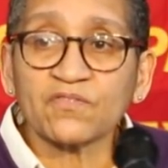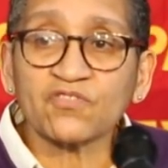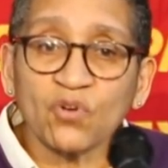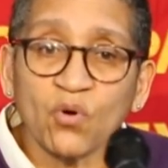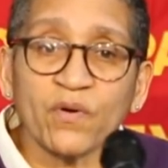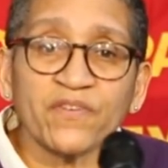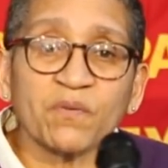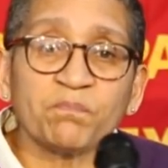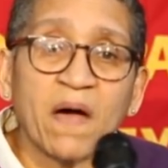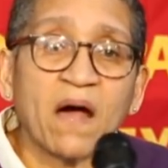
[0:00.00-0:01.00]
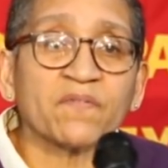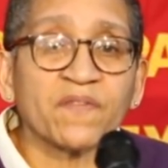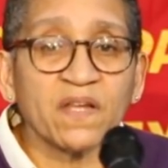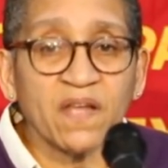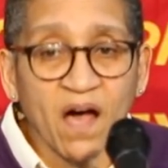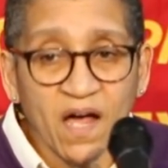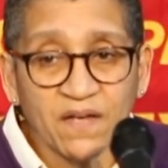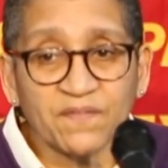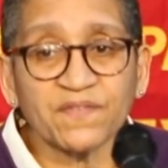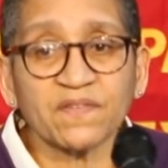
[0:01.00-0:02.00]
stories about the
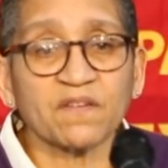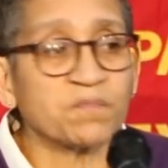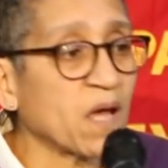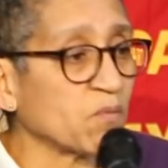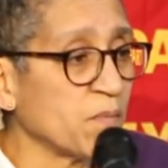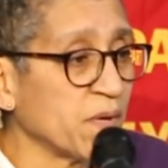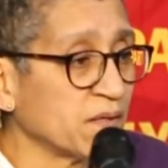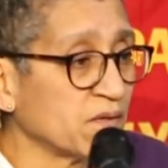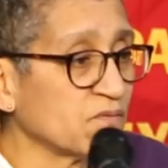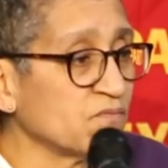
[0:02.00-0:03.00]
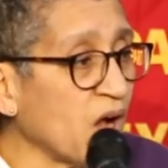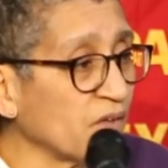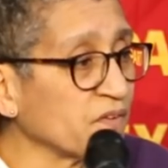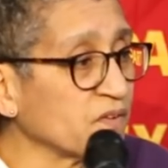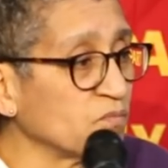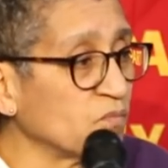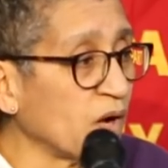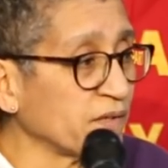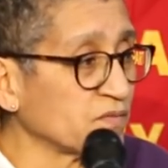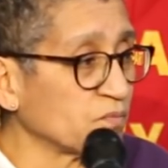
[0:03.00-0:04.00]
lives of black women rather than
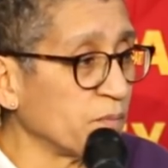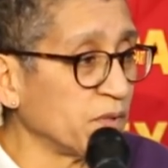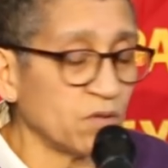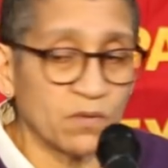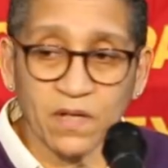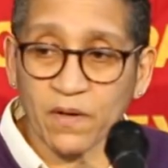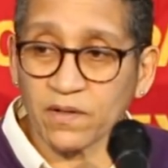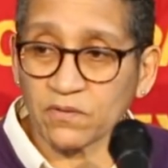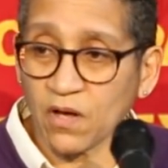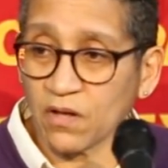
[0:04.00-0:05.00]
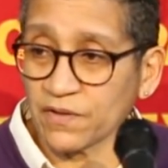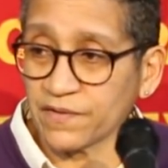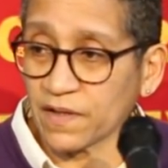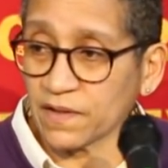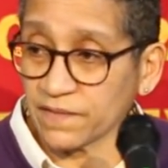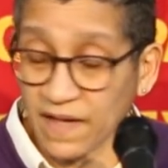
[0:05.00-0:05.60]
white women who were going on holiday.